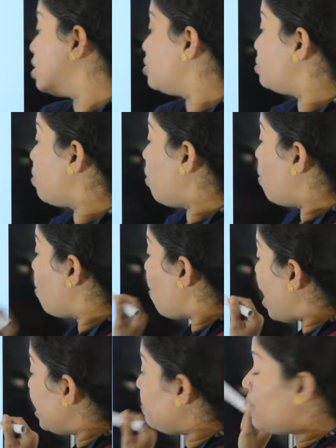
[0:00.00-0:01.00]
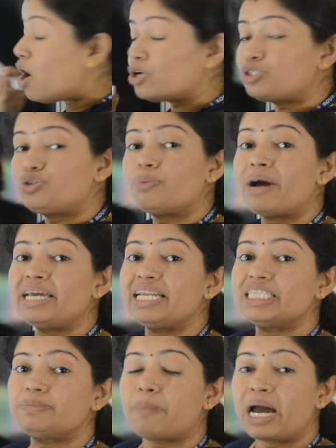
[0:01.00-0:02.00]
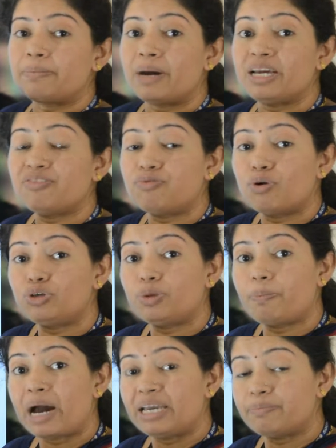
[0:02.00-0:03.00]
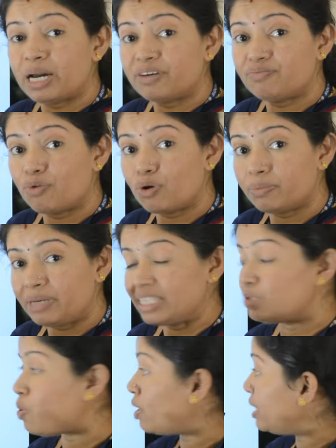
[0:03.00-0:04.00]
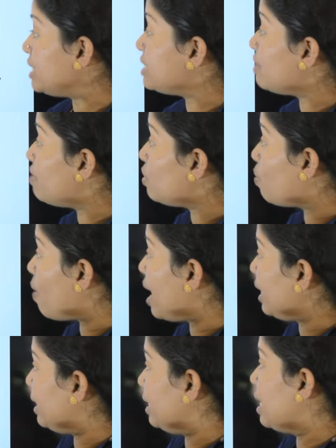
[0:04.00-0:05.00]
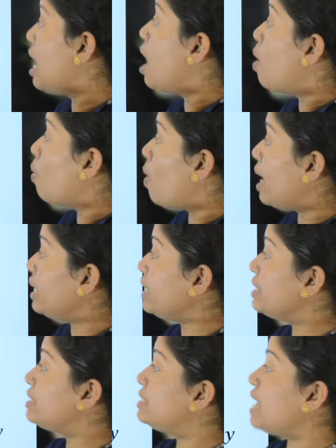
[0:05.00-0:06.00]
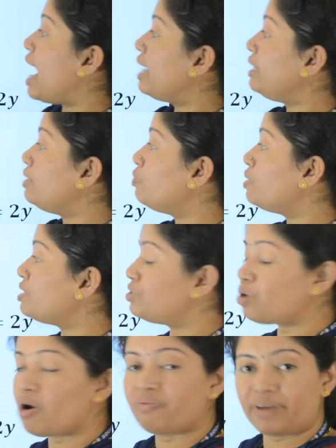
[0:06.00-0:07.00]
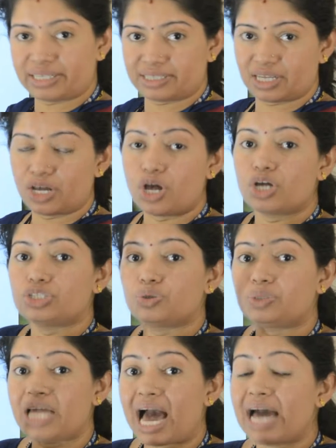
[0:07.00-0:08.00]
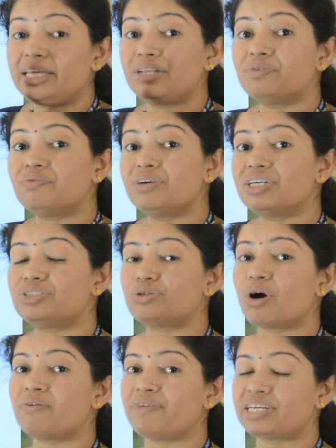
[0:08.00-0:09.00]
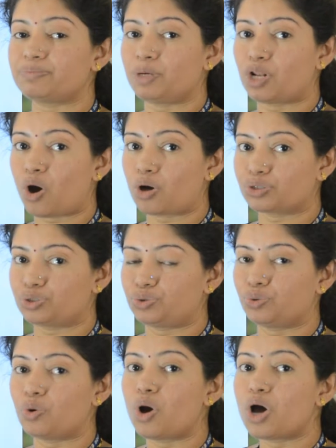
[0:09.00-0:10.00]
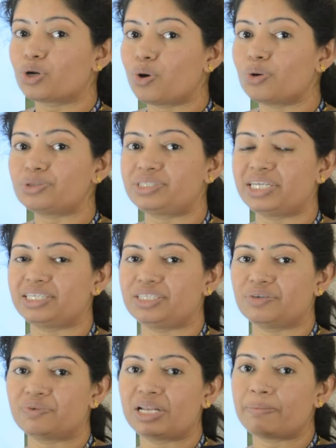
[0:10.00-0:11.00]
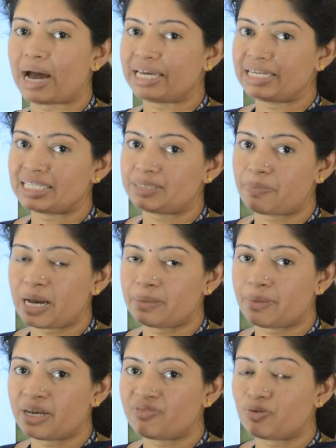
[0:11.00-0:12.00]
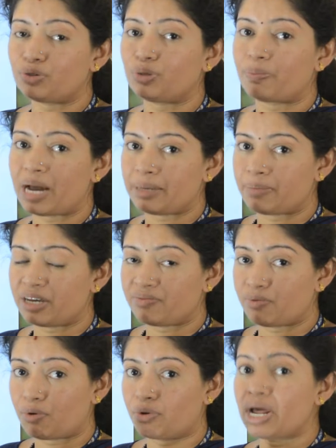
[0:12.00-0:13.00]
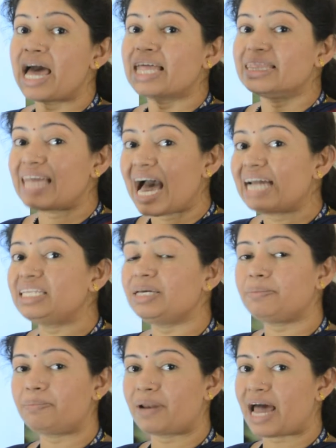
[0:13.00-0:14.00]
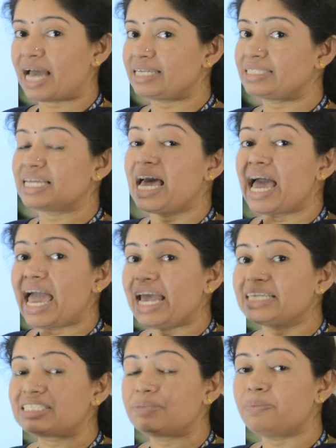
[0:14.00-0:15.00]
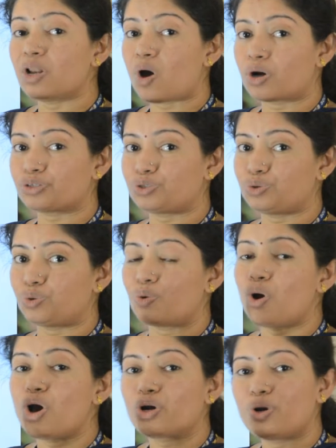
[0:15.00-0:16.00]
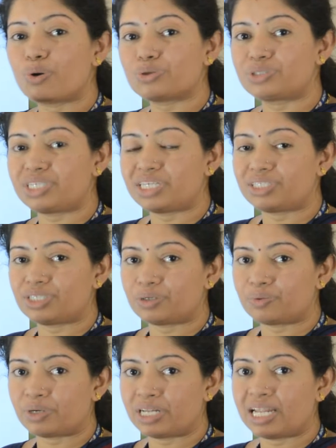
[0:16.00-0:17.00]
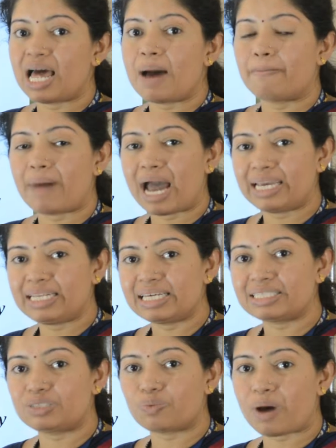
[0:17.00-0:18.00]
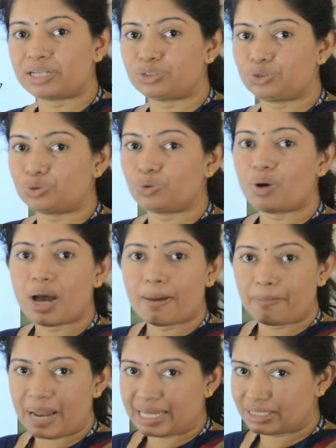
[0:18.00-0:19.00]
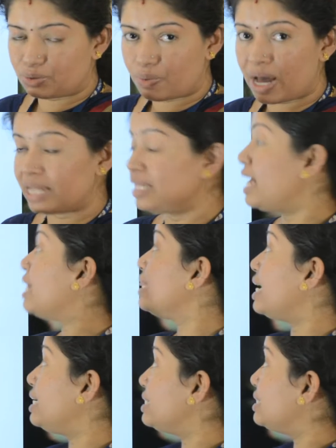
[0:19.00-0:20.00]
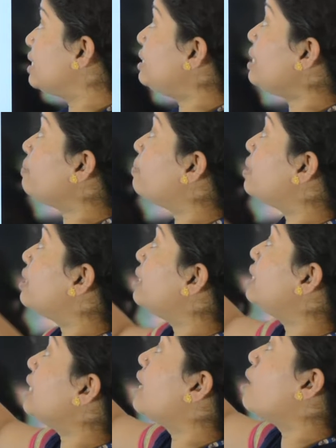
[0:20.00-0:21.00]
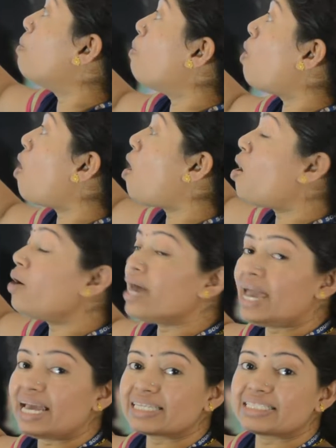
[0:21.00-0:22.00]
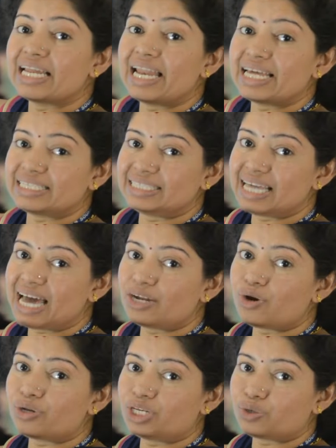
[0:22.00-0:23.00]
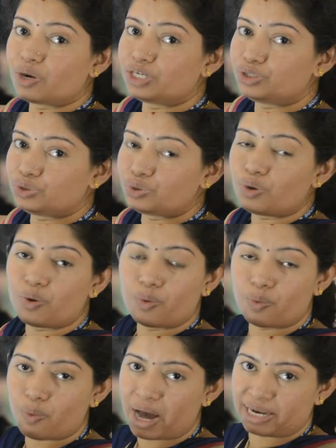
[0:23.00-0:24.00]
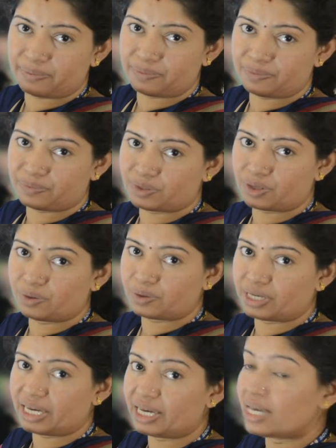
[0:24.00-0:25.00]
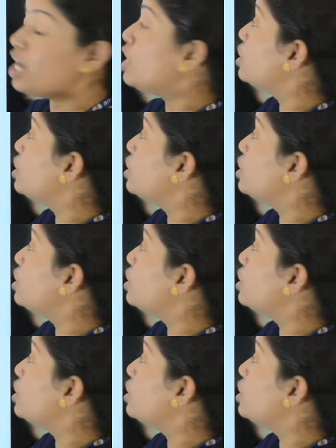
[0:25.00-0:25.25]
So y belongs to minus pi by 4 to pi by 4 means what is our y? Y is tan inverse of x. So tan inverse of x belongs to closed interval minus pi by 4 to pi by 4. That implies x belongs to closed interval minus 1 to plus 1. That is nothing but mod x less than or equal to 1. Okay.